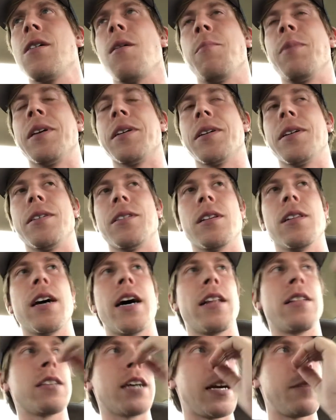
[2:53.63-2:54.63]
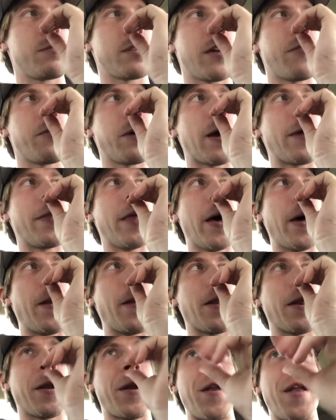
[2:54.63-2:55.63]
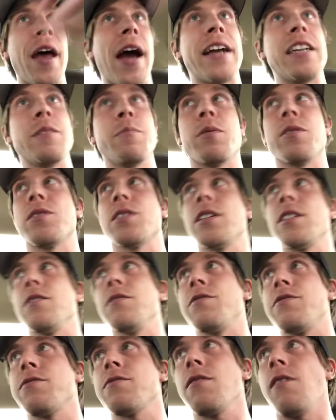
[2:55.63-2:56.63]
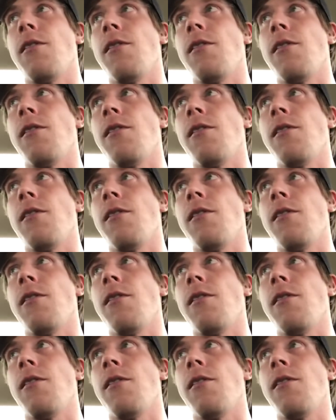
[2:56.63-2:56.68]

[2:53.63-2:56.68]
because a lot of times I find that 90% of